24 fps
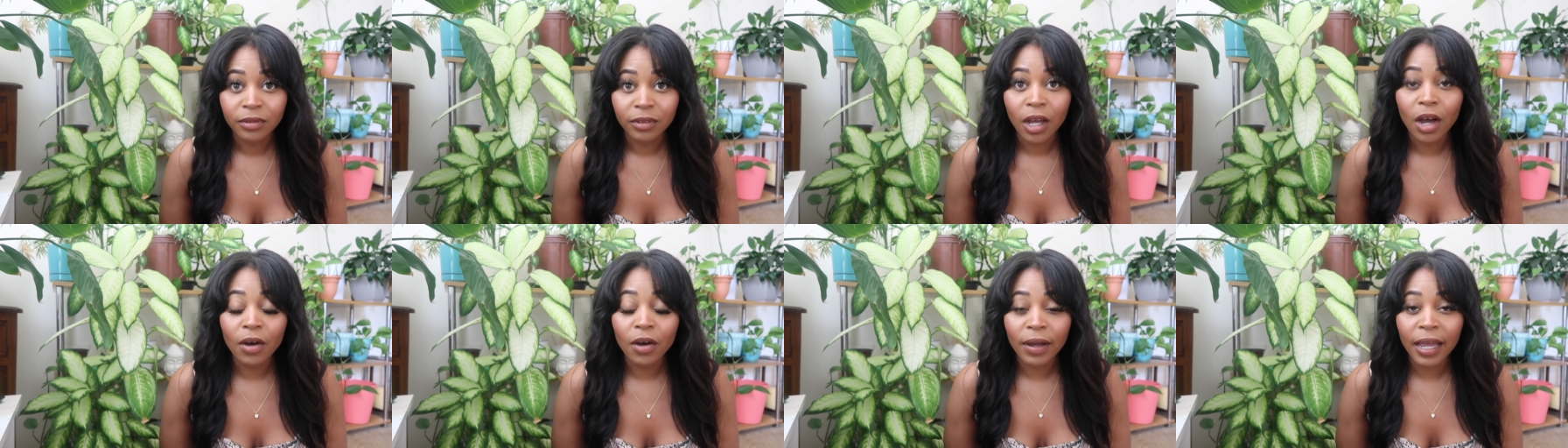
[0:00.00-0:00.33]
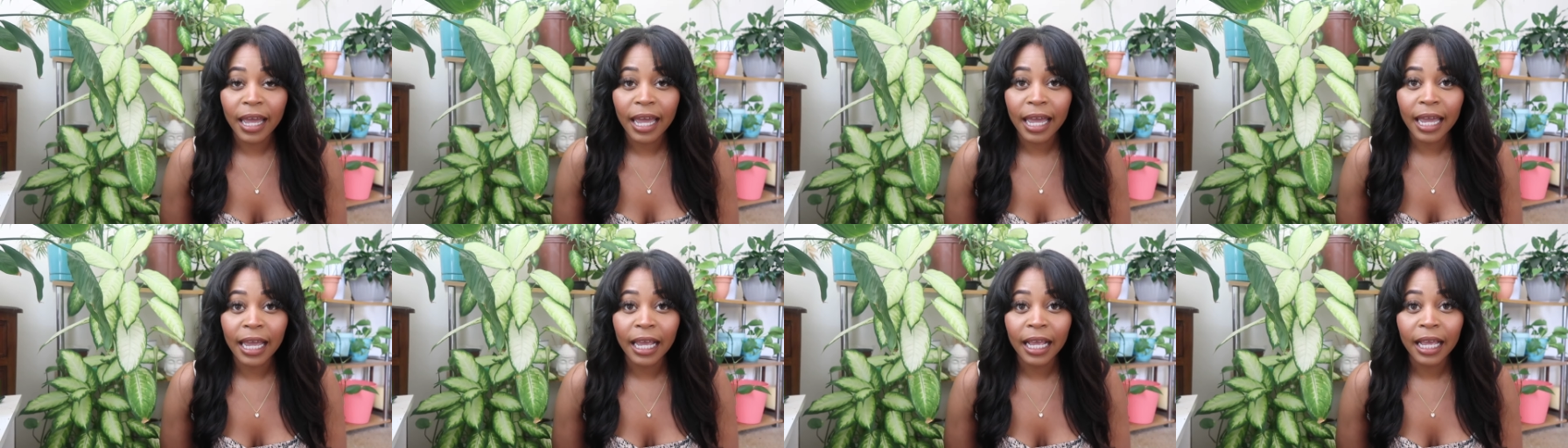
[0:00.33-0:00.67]

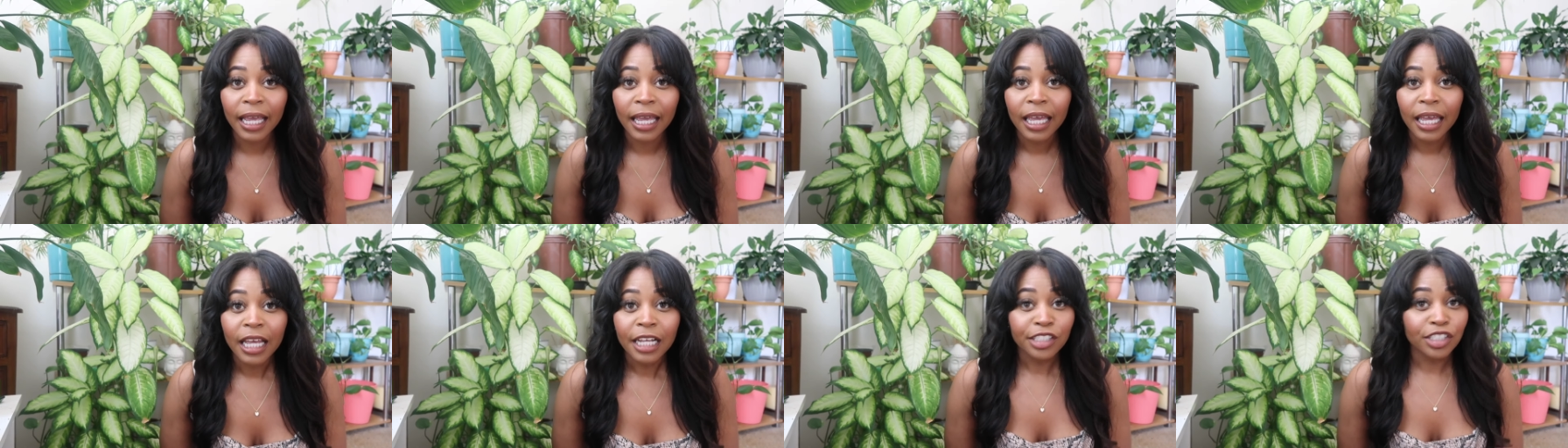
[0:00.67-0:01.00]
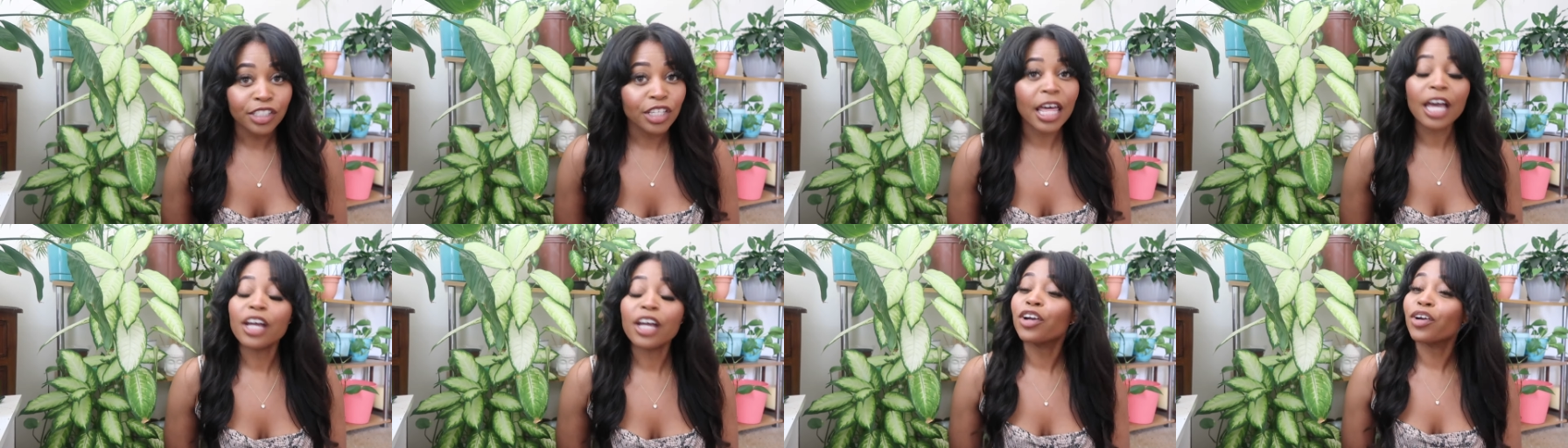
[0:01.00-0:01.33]
Okay?
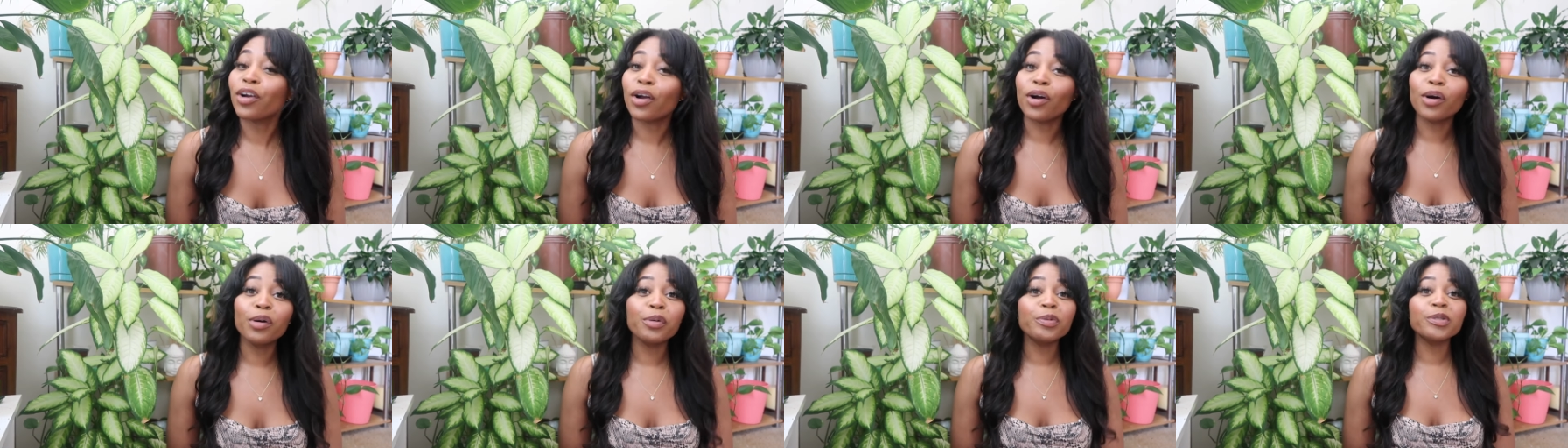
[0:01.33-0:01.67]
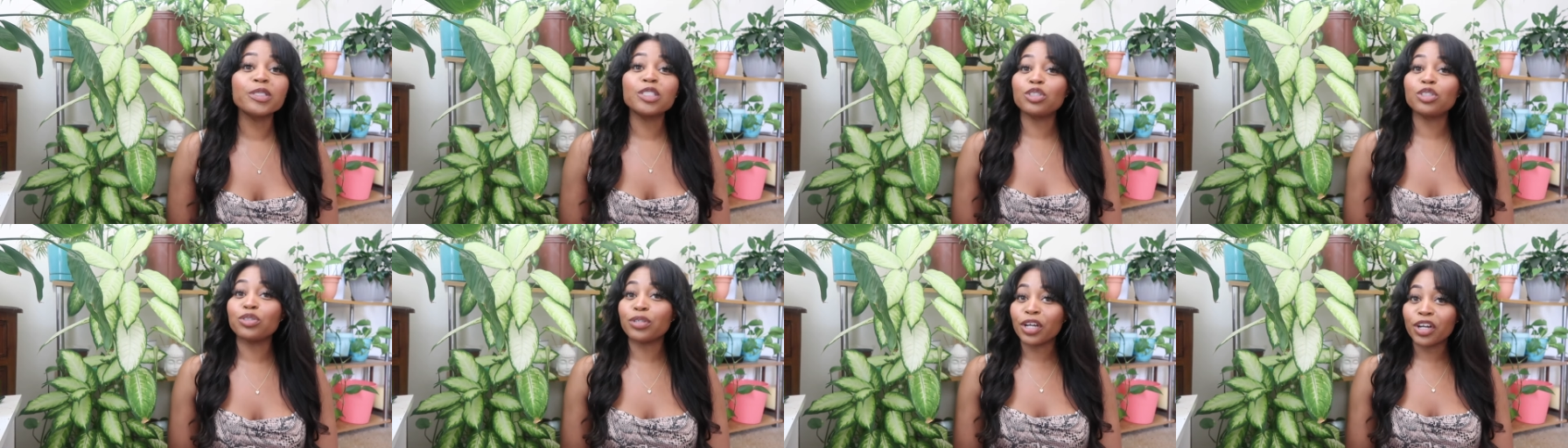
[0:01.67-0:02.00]
To that girl who
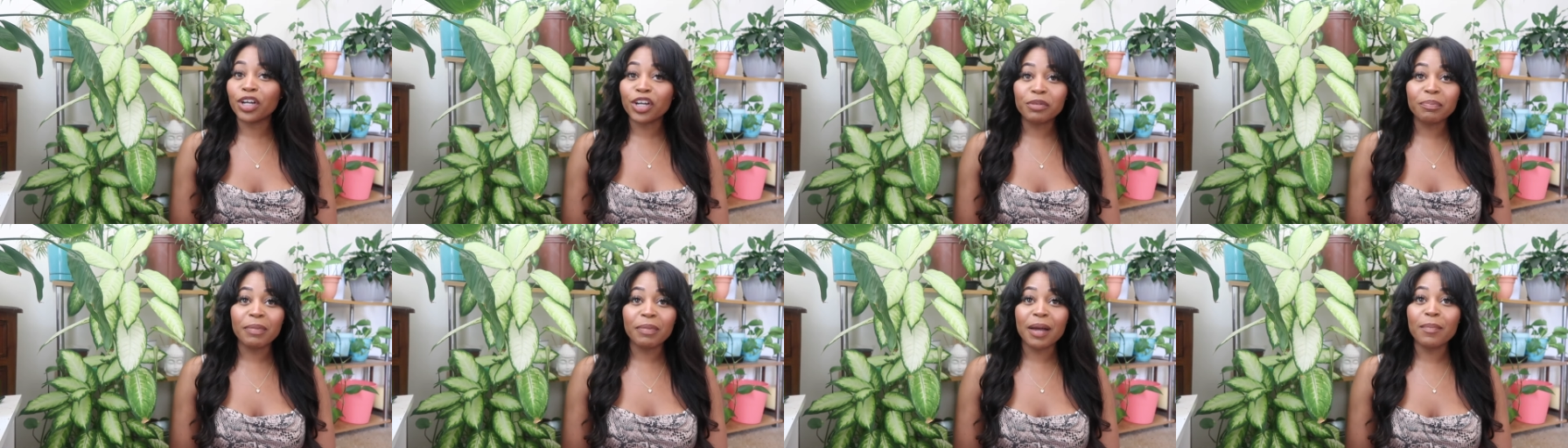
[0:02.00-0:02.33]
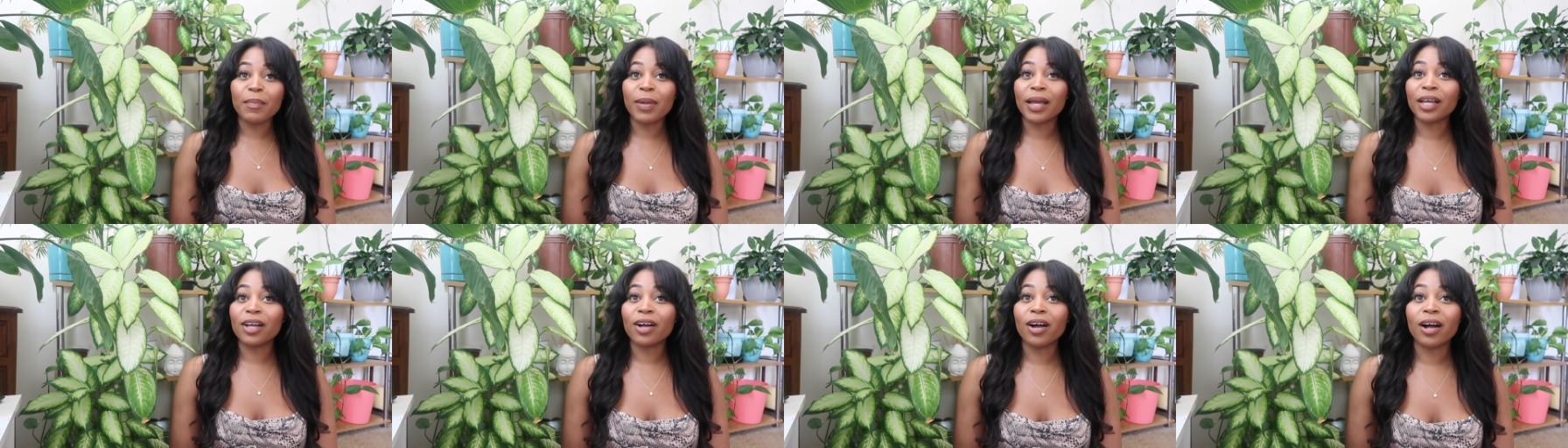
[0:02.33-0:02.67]
was triggered by
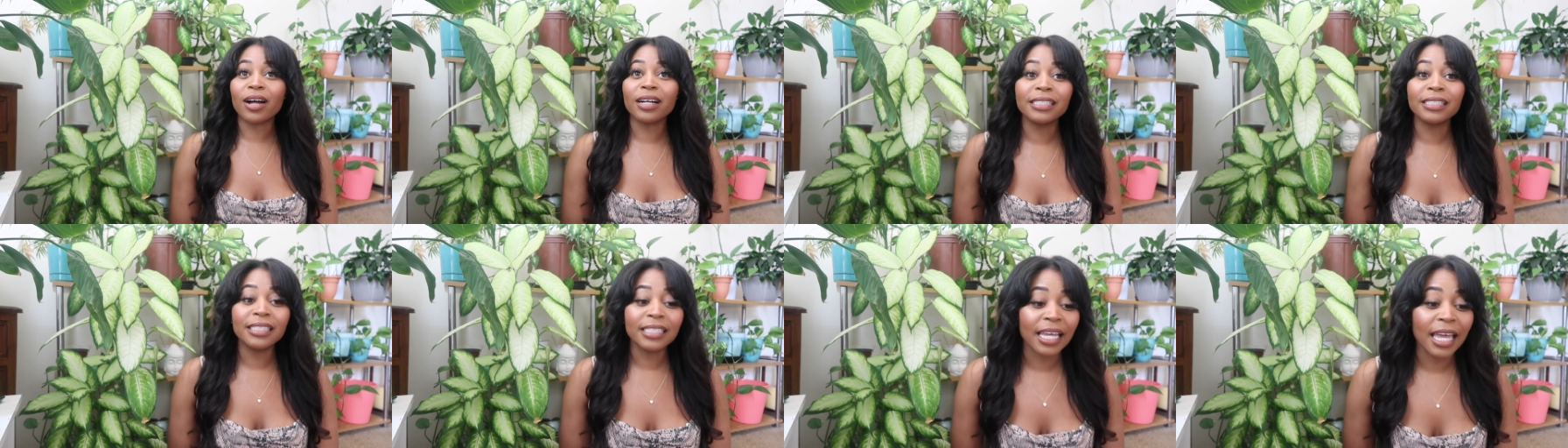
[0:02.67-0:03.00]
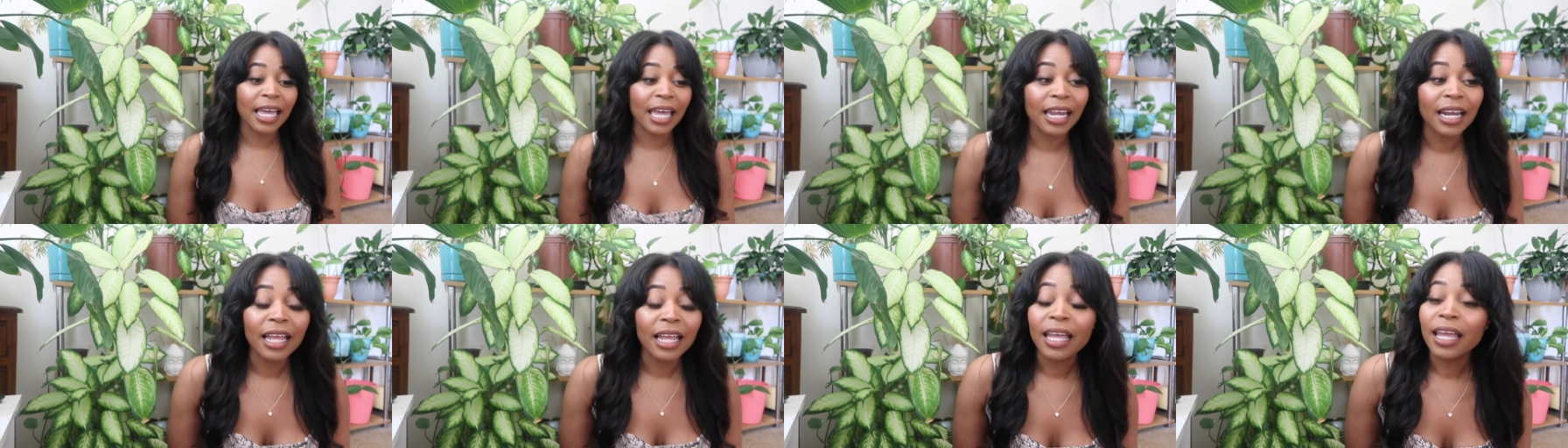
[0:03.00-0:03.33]
my
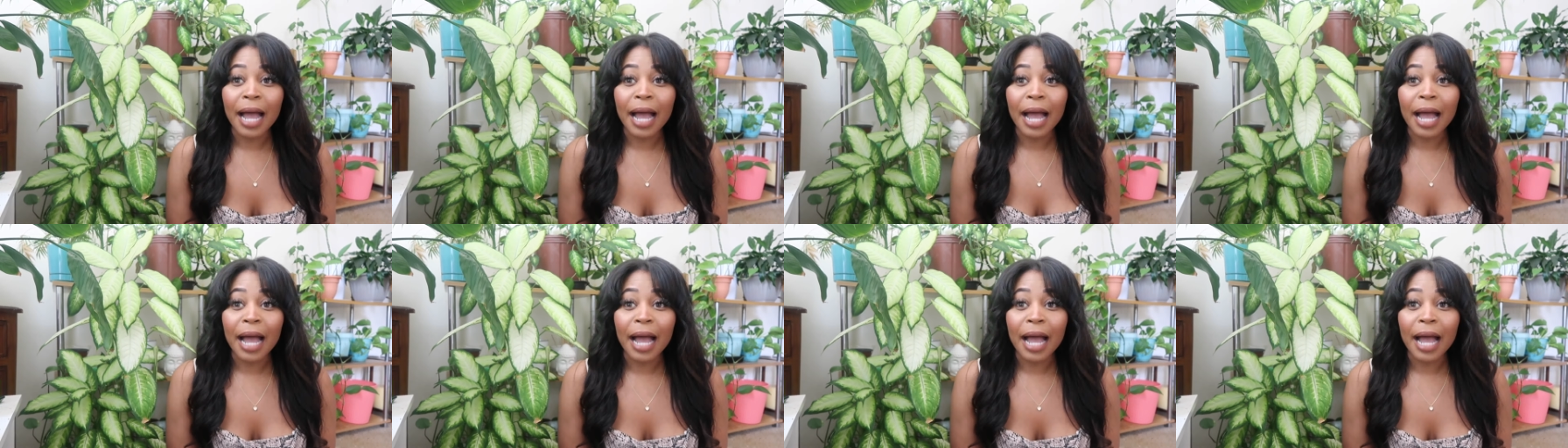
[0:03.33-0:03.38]
content,